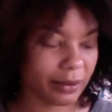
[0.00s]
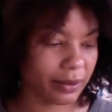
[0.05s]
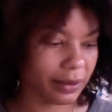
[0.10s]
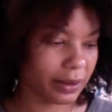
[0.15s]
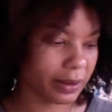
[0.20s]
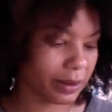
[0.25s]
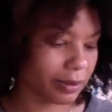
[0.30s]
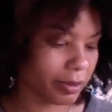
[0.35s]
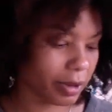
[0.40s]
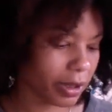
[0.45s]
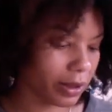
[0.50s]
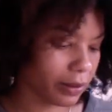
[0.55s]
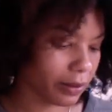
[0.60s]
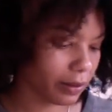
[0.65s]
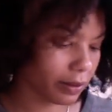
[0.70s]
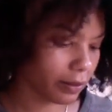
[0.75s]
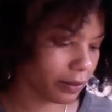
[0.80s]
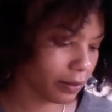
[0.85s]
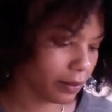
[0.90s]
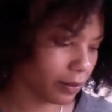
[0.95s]
this
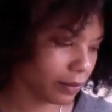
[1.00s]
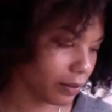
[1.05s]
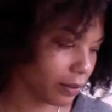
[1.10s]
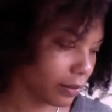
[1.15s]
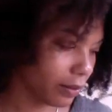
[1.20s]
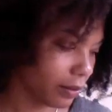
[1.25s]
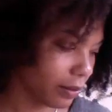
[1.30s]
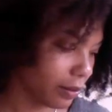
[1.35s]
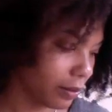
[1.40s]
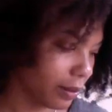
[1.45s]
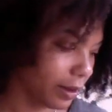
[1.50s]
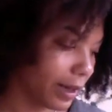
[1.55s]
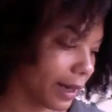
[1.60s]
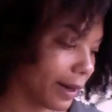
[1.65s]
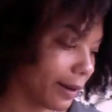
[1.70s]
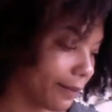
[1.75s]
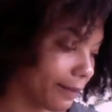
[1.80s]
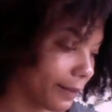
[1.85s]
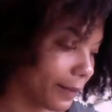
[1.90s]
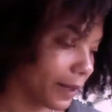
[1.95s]
month.
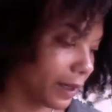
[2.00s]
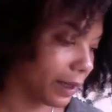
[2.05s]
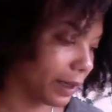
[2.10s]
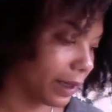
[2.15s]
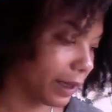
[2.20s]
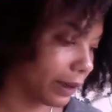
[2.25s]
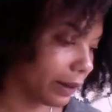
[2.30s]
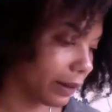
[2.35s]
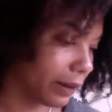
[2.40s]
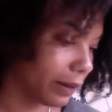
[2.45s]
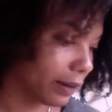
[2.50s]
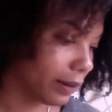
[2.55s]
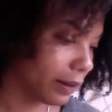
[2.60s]
Yeah, again.